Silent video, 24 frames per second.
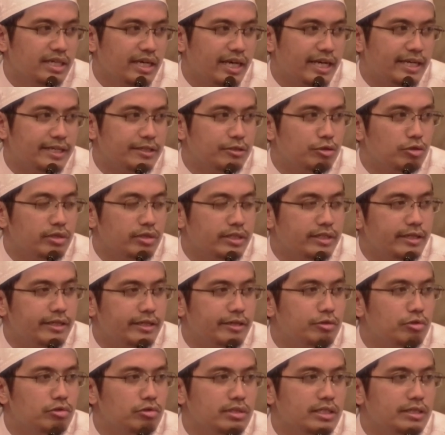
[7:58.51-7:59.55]
and do, they
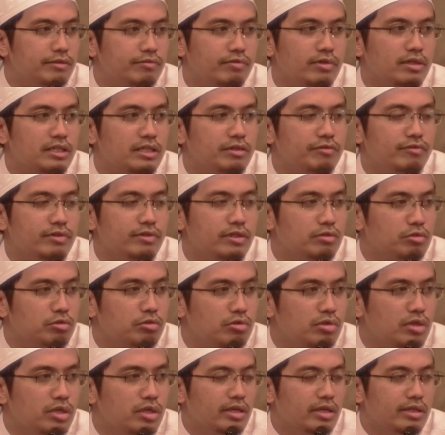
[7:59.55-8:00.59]
don't even refer to